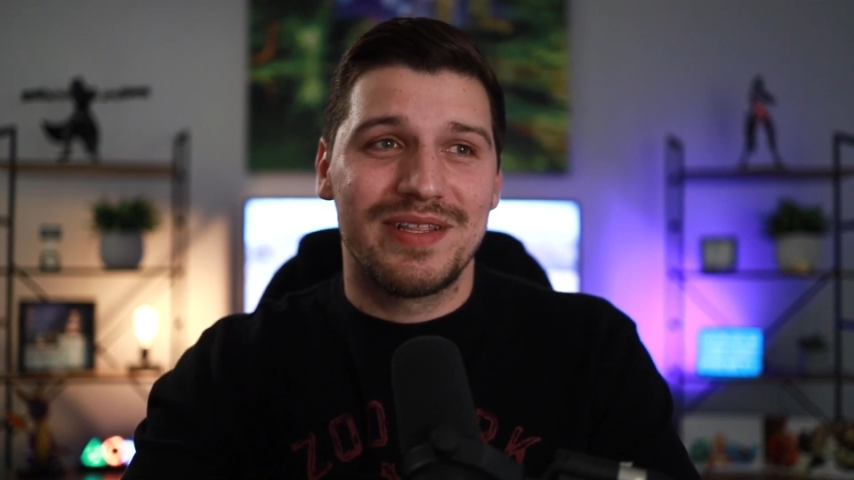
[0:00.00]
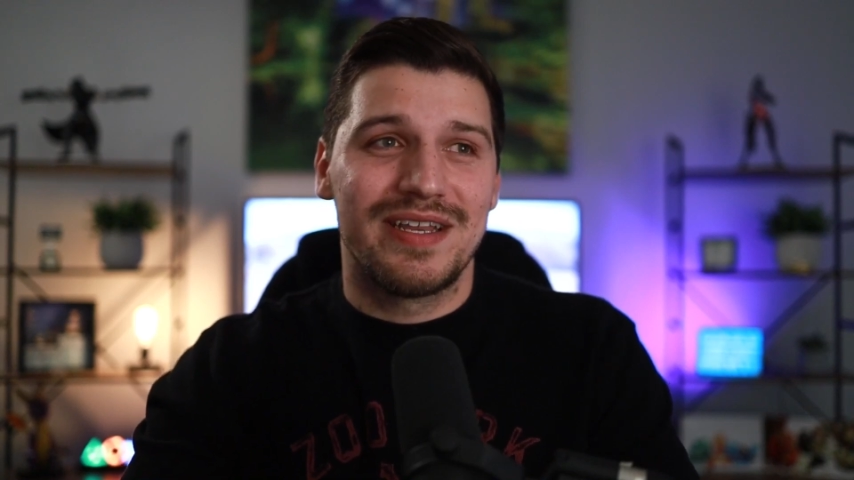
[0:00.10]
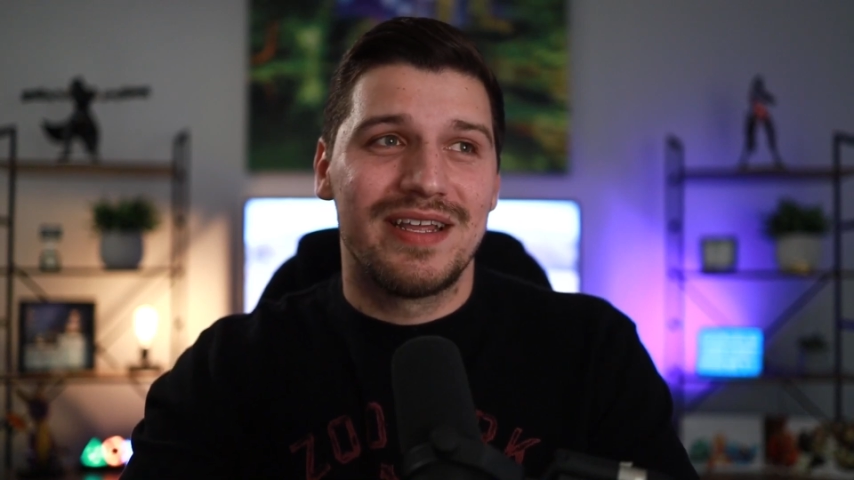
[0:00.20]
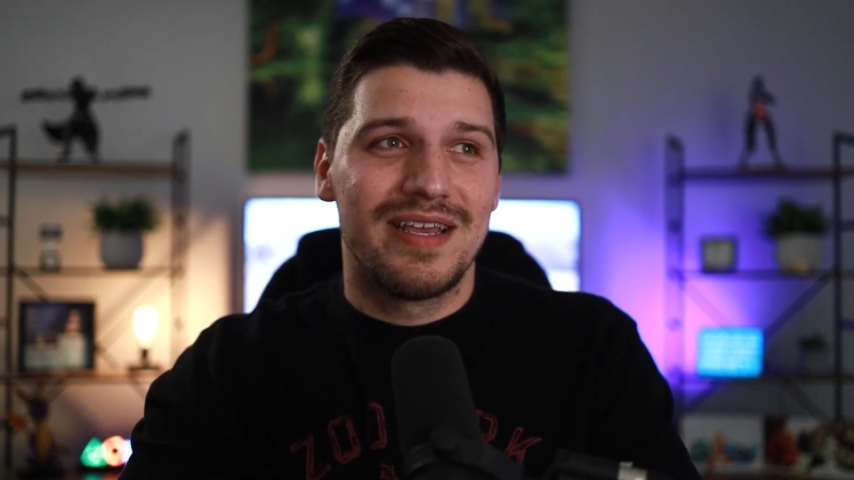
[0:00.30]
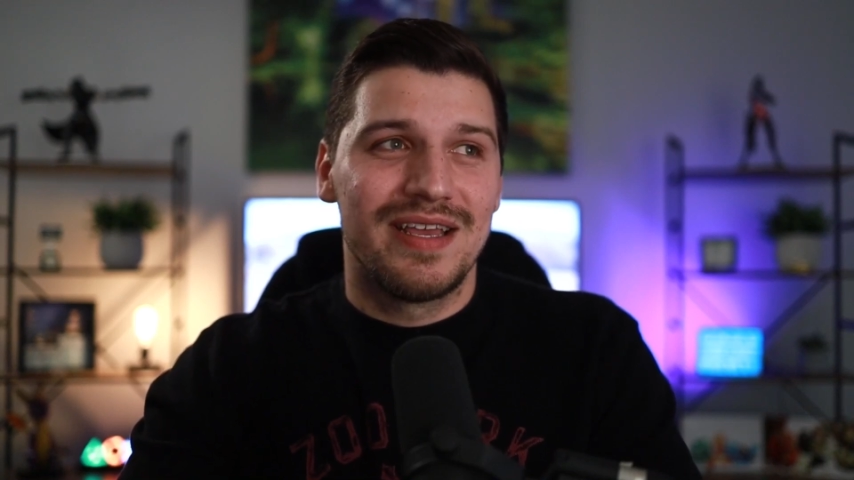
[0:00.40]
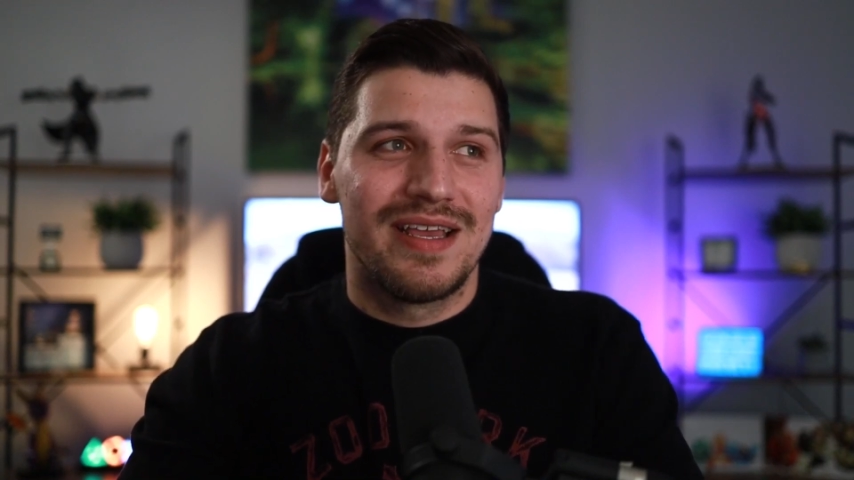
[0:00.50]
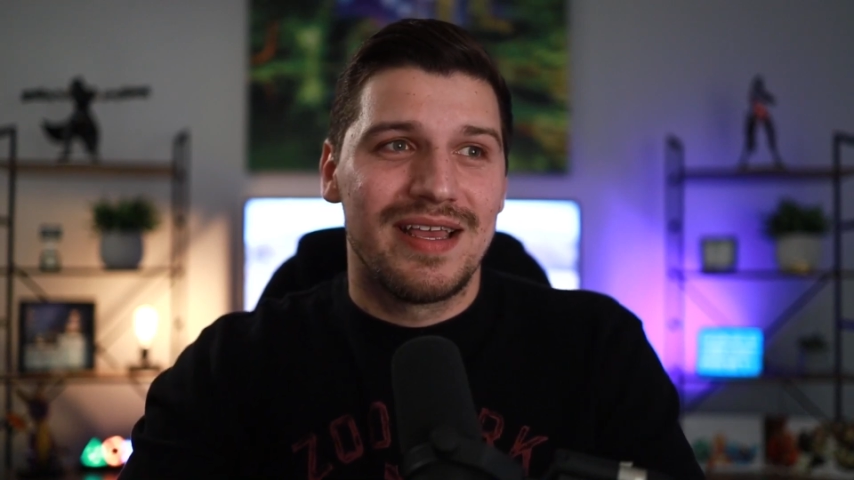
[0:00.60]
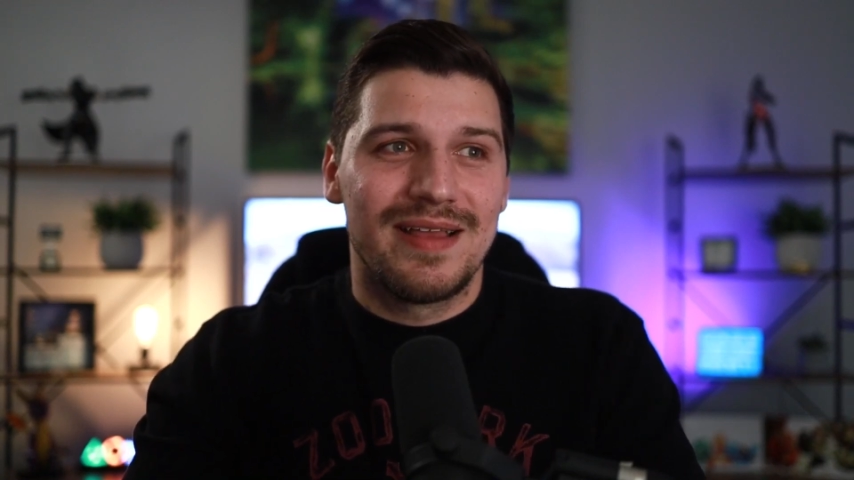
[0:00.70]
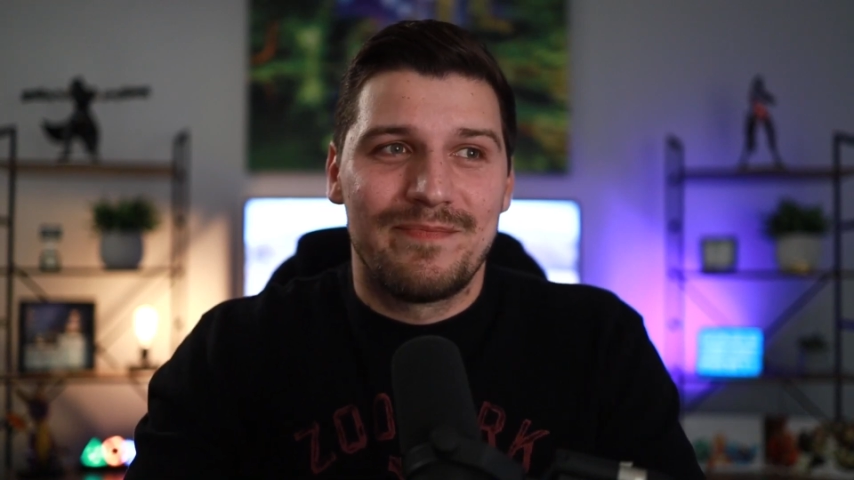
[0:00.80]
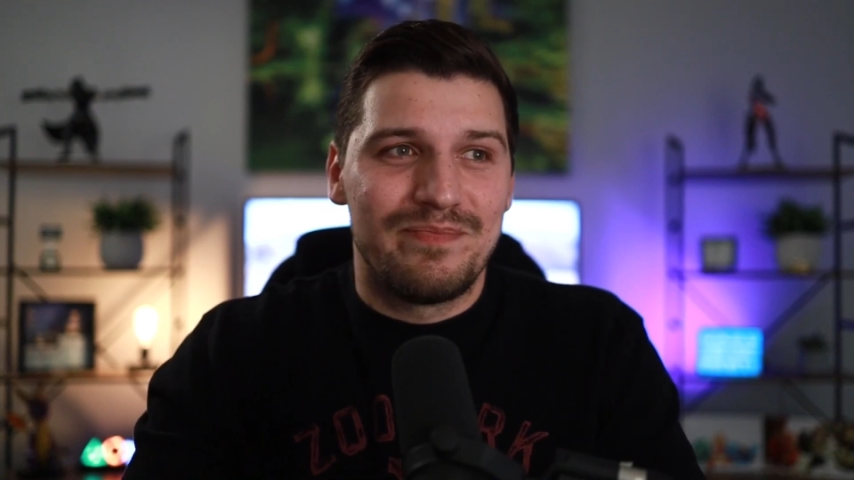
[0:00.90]
And
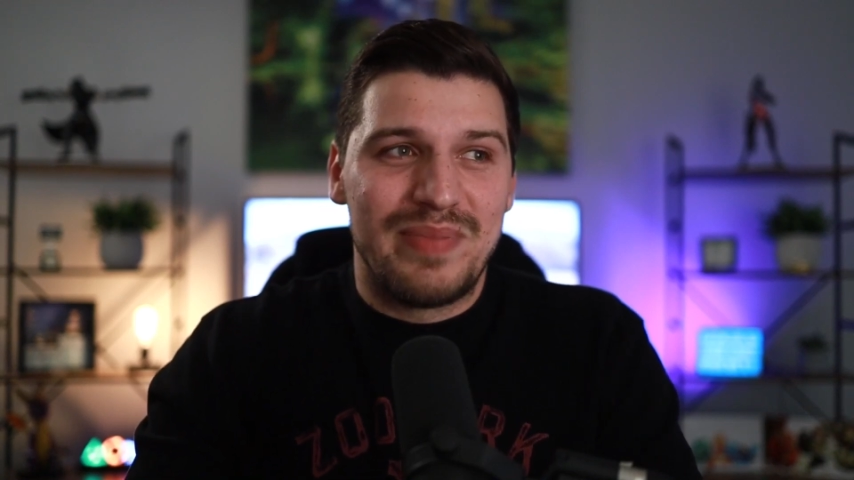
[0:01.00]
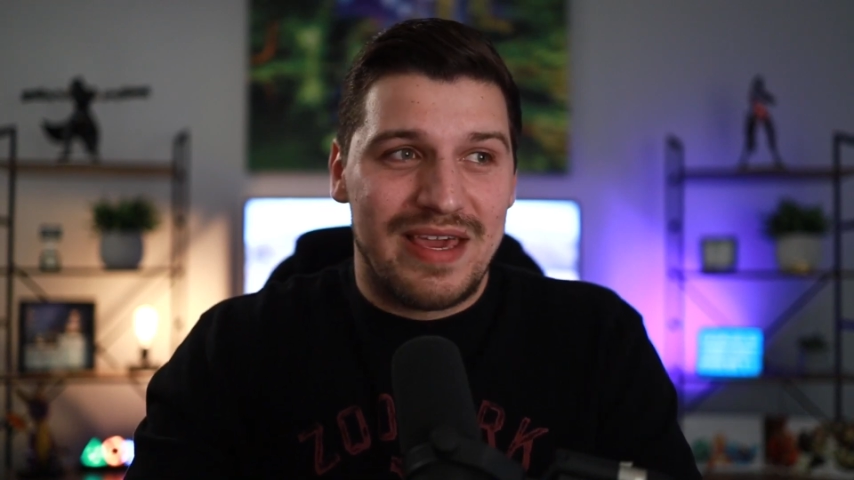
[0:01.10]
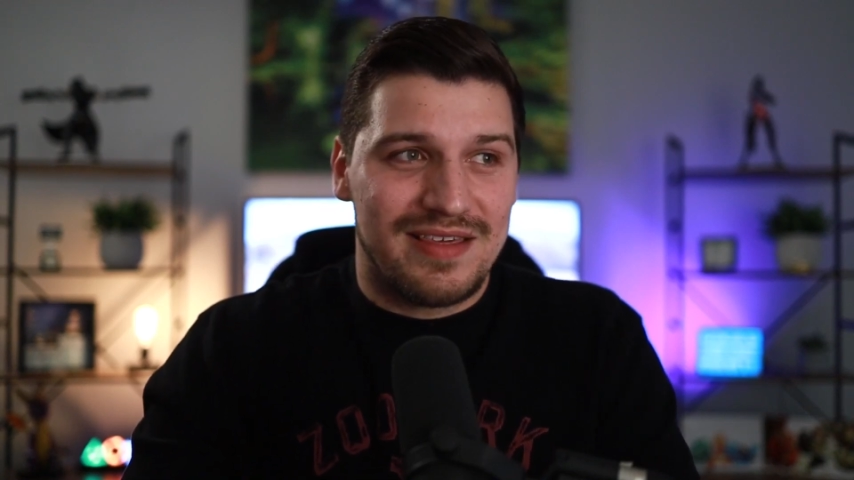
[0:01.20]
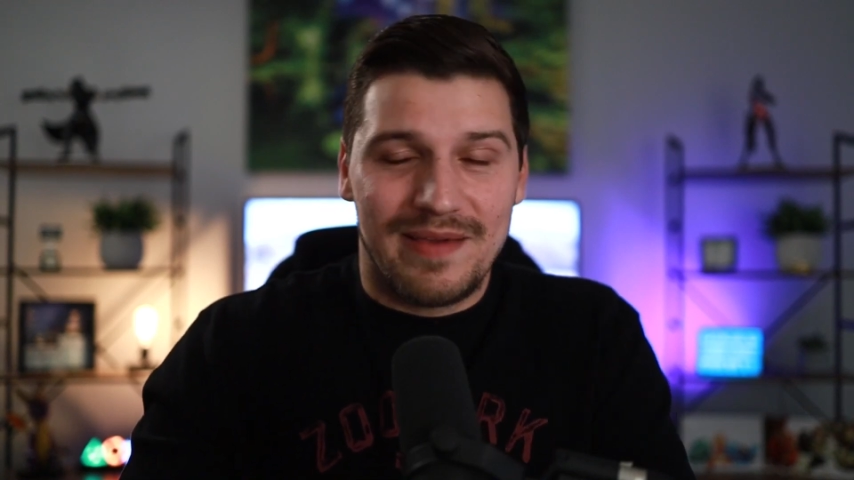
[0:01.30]
because